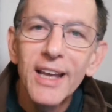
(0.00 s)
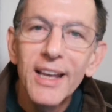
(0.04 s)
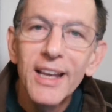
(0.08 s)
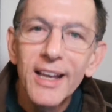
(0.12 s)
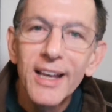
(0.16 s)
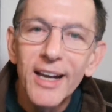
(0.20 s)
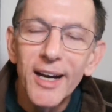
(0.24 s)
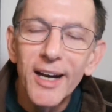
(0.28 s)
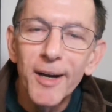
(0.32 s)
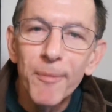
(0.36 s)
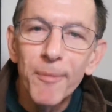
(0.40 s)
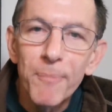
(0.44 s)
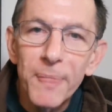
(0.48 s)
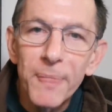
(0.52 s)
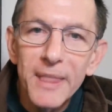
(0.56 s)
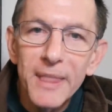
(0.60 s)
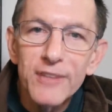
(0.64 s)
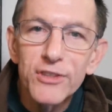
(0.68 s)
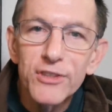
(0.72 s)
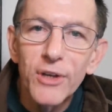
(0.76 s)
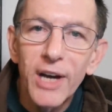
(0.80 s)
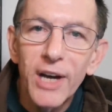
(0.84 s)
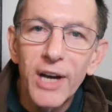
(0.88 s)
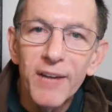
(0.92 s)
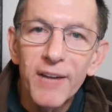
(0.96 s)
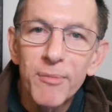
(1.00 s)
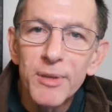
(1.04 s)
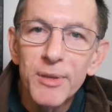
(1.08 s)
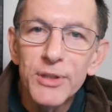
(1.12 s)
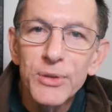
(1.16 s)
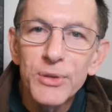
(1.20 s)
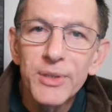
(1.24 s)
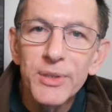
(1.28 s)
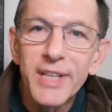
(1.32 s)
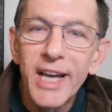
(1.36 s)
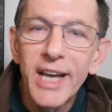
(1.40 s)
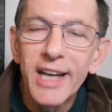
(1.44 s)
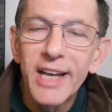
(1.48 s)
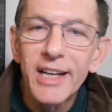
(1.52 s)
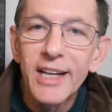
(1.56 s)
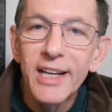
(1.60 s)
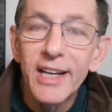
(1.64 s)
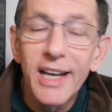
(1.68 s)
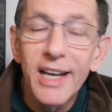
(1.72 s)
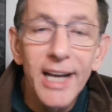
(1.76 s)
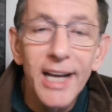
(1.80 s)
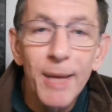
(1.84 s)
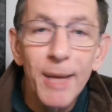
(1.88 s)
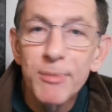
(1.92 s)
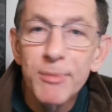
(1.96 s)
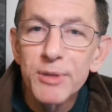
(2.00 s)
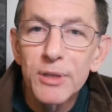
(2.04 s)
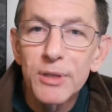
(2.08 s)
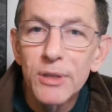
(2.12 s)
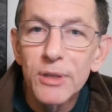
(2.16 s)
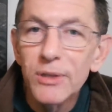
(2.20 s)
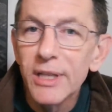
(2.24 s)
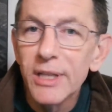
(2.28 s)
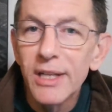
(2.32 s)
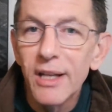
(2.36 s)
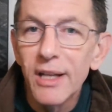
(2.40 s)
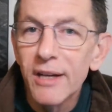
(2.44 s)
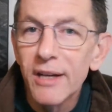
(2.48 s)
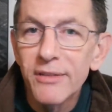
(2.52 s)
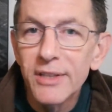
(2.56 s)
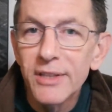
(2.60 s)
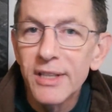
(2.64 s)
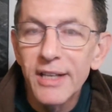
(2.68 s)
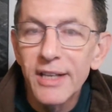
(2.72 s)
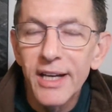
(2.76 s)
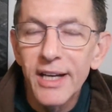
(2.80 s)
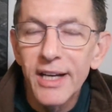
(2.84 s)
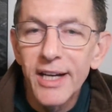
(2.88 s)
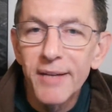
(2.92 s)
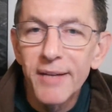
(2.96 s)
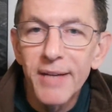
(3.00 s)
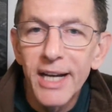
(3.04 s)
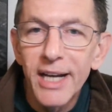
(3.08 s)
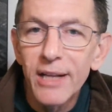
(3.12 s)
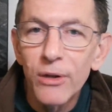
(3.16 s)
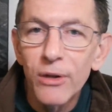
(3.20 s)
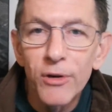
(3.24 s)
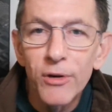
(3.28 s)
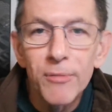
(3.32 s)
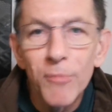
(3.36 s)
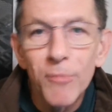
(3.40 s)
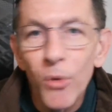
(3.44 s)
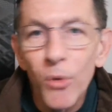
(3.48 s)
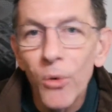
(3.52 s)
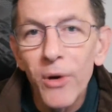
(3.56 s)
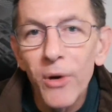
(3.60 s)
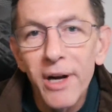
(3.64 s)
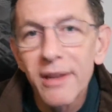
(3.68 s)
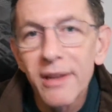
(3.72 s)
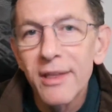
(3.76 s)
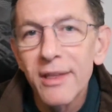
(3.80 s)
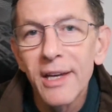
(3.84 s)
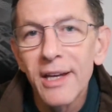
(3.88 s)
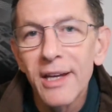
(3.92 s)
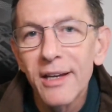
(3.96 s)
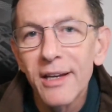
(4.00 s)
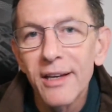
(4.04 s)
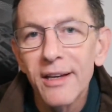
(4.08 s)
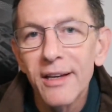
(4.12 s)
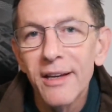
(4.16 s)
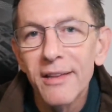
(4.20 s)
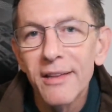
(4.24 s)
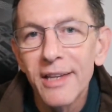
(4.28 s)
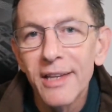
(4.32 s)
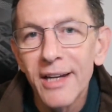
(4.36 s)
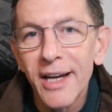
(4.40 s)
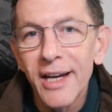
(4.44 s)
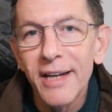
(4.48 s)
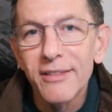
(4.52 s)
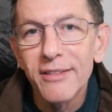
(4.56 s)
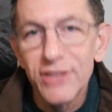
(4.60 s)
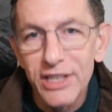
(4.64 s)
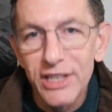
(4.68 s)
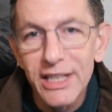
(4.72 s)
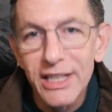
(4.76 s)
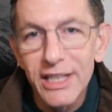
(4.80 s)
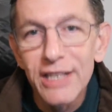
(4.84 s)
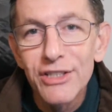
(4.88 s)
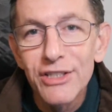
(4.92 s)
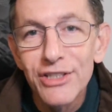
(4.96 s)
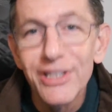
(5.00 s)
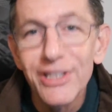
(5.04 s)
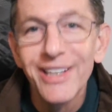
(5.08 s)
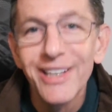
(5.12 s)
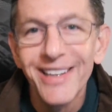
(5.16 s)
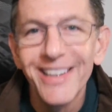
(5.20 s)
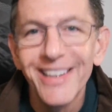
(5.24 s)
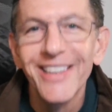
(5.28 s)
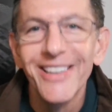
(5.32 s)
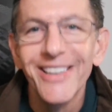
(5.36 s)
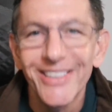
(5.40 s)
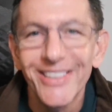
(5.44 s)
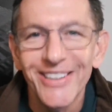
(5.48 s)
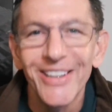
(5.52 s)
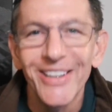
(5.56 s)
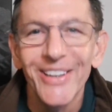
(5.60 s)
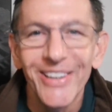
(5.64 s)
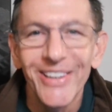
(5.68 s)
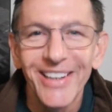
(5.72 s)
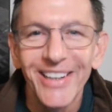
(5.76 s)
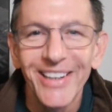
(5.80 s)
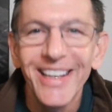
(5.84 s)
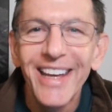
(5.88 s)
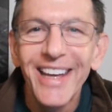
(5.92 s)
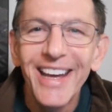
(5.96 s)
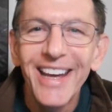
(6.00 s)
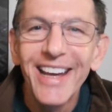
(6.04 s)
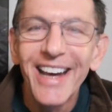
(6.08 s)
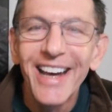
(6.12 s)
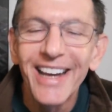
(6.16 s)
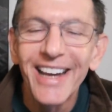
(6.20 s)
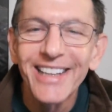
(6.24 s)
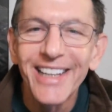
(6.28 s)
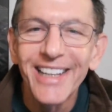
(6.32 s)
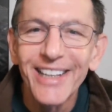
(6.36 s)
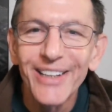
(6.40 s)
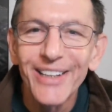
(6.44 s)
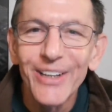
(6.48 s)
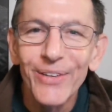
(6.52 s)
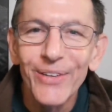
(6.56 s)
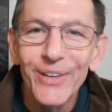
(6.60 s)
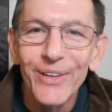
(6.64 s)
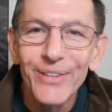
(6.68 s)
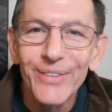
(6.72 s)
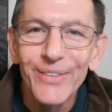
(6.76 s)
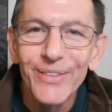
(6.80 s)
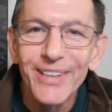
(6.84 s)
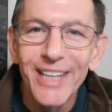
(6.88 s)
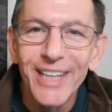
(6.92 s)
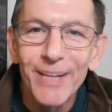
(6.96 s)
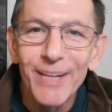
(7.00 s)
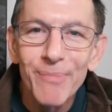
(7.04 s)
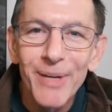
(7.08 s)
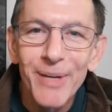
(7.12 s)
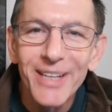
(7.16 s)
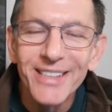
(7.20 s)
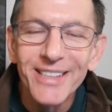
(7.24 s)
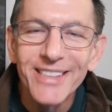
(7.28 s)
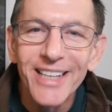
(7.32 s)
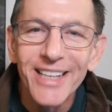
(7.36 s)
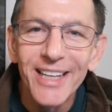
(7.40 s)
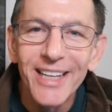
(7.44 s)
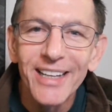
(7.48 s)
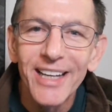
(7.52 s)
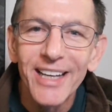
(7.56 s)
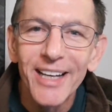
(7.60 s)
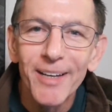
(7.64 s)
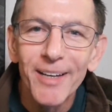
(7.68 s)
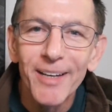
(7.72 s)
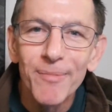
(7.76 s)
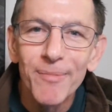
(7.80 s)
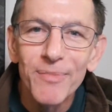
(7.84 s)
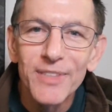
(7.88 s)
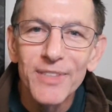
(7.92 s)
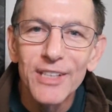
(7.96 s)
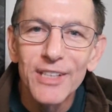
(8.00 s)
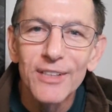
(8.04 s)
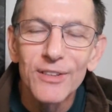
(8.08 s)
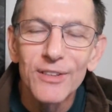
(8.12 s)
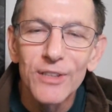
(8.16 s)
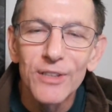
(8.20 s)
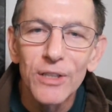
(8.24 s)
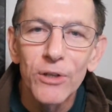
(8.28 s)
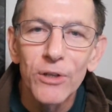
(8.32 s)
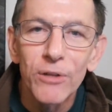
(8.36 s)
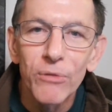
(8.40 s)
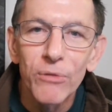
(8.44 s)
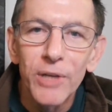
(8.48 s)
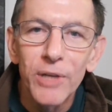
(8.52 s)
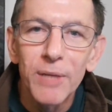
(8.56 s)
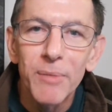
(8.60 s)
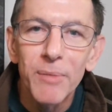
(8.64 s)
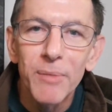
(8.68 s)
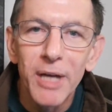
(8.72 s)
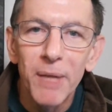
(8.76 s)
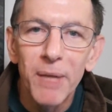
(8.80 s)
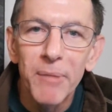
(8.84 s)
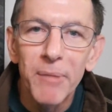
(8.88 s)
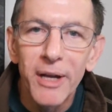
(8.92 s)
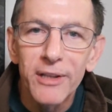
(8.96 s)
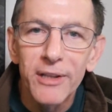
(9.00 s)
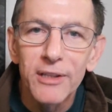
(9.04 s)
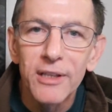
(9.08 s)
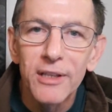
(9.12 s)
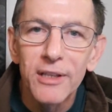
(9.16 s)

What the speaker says: I've been doing that, and I absolutely love it. I learn more, I think, than I teach. So I kind of go in with that mindset to learn really about